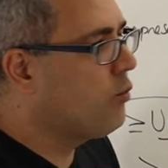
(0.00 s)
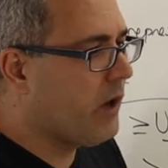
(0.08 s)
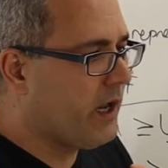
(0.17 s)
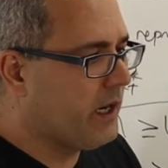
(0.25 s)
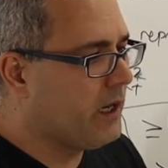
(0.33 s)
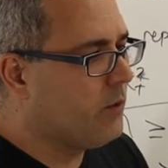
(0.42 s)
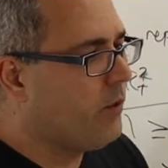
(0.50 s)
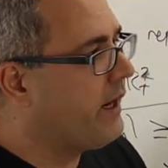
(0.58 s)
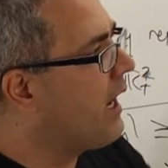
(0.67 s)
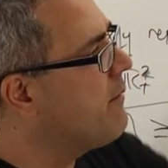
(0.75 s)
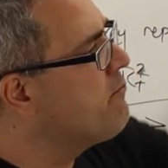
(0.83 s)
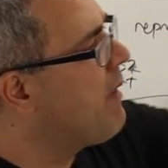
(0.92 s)
where
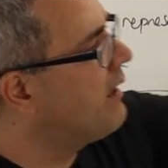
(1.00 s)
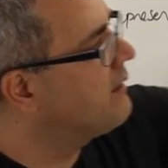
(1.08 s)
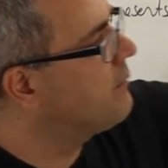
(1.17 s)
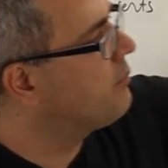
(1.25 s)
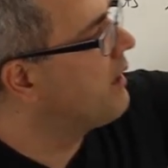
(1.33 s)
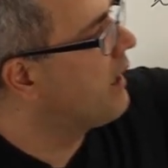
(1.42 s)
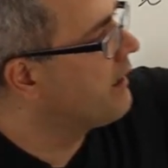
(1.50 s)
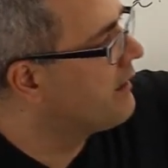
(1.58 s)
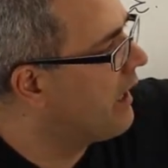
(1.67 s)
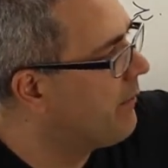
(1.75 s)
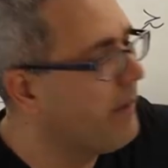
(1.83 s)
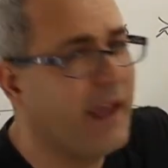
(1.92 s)
when I multiply them,